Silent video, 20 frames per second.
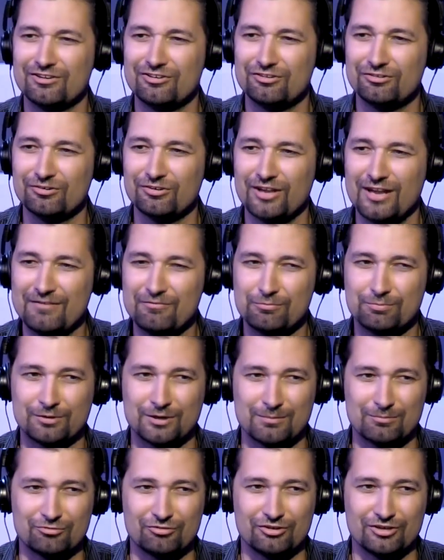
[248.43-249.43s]
to do a life
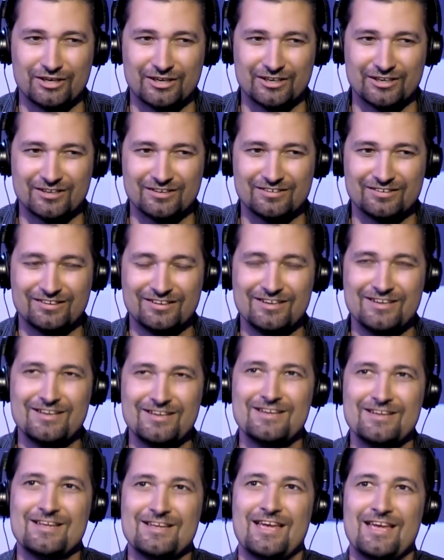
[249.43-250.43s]
report episode on it,
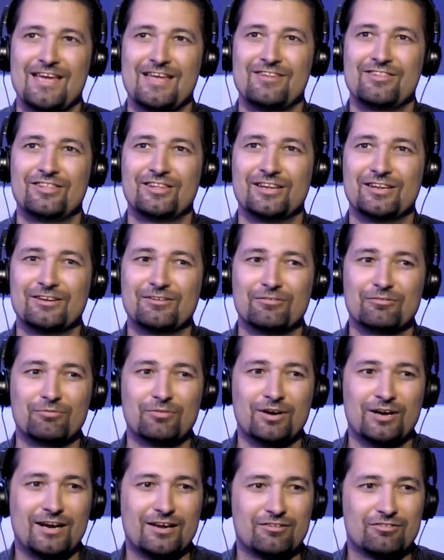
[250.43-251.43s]
and then
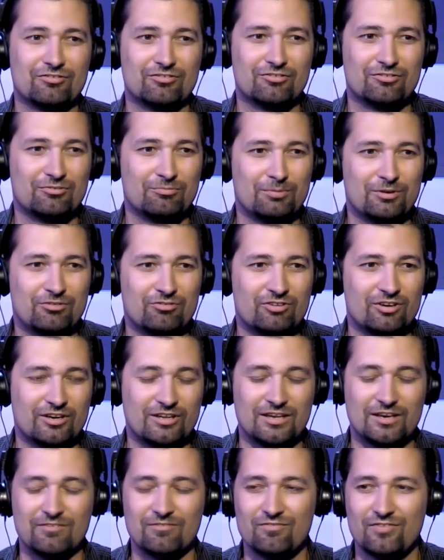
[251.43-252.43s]
I we started
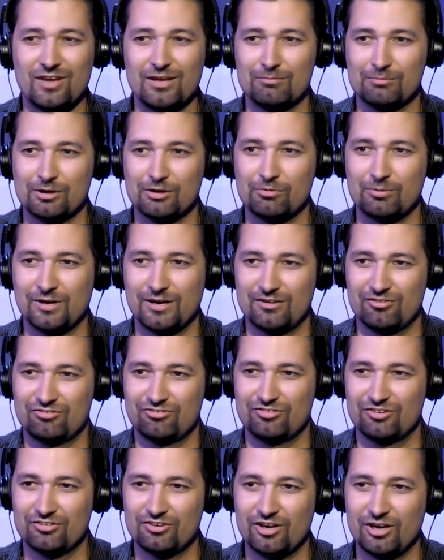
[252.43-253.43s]
getting fan
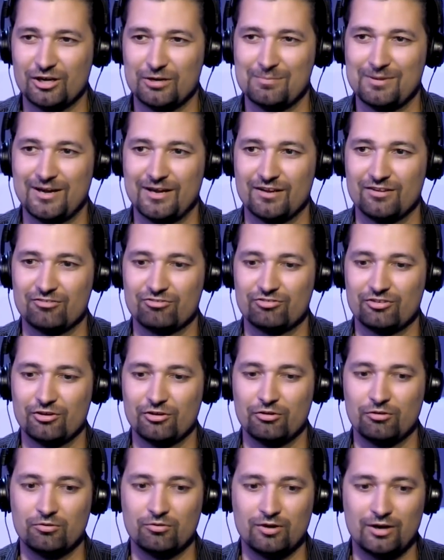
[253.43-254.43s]
requests to talk about it.
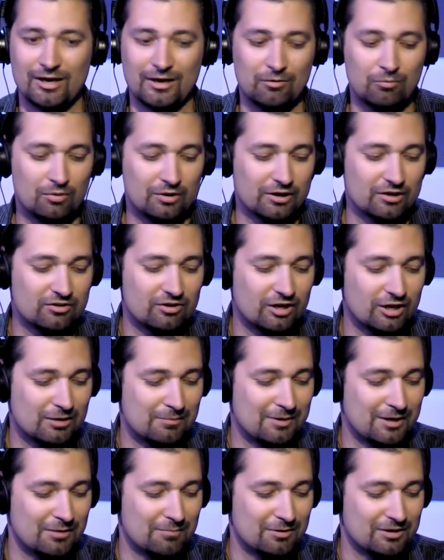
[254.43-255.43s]
So I want to talk
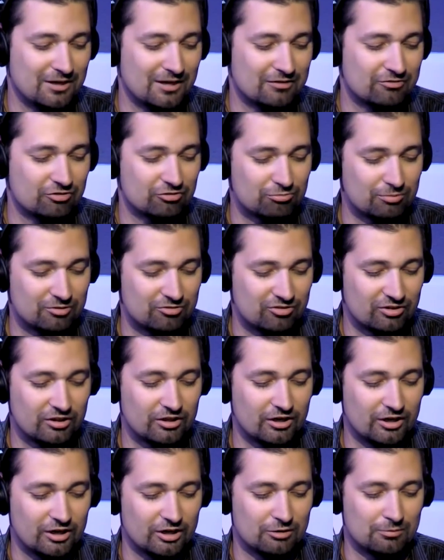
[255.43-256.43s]
about it, but not just what's in
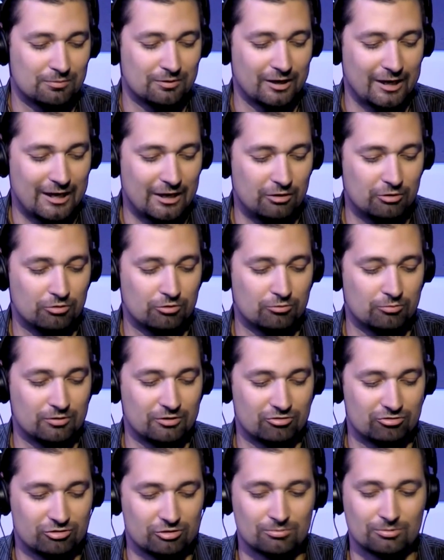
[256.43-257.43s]
the article, but how
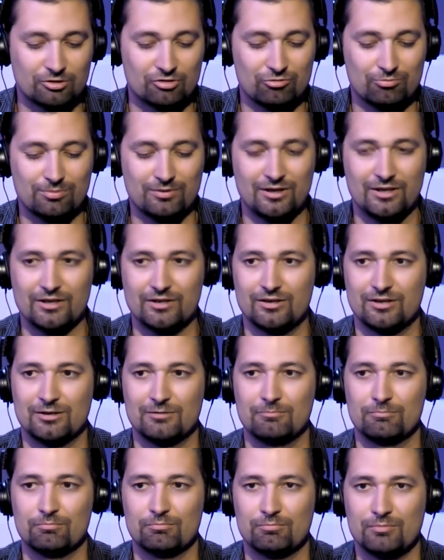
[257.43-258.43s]
we should respond,
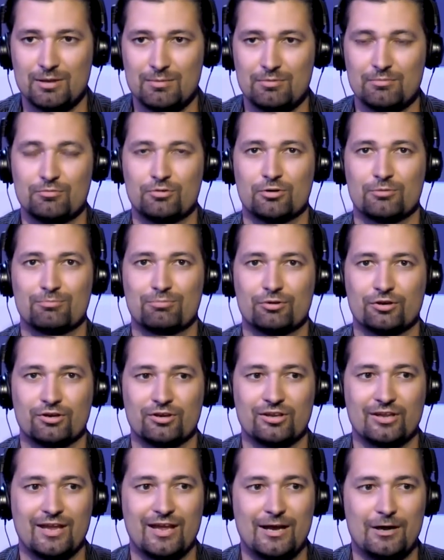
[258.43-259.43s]
and maybe more
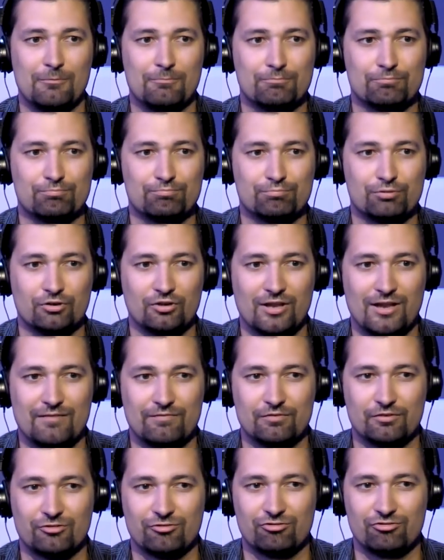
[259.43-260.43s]
importantly, how pro
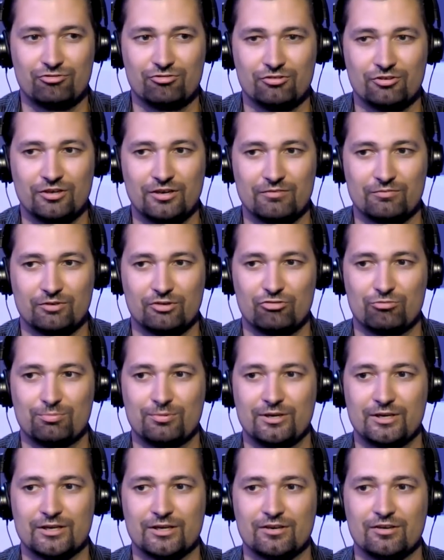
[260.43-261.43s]
lifers should have
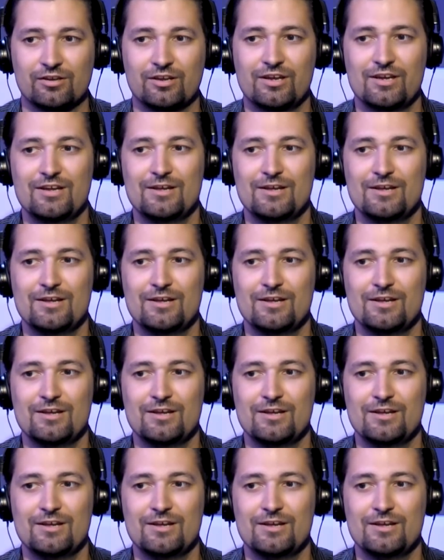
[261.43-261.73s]
responded.